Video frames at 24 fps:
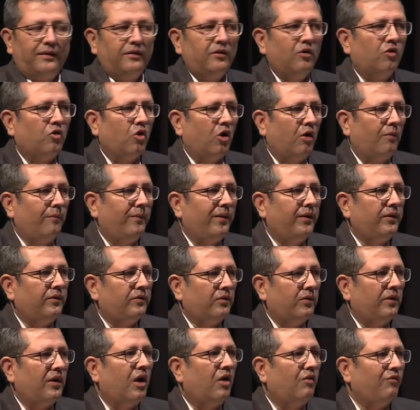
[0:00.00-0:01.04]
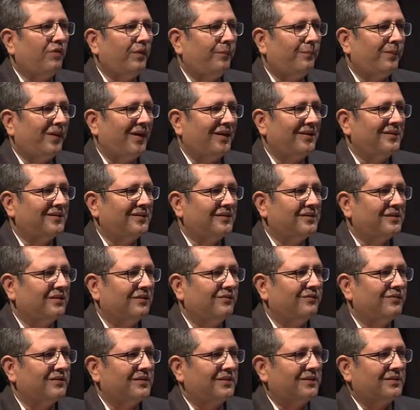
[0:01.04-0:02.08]
government on how we price our
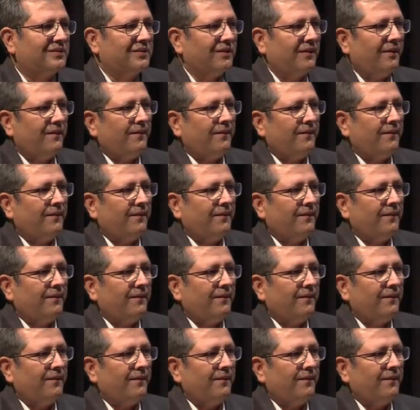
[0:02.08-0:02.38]
services.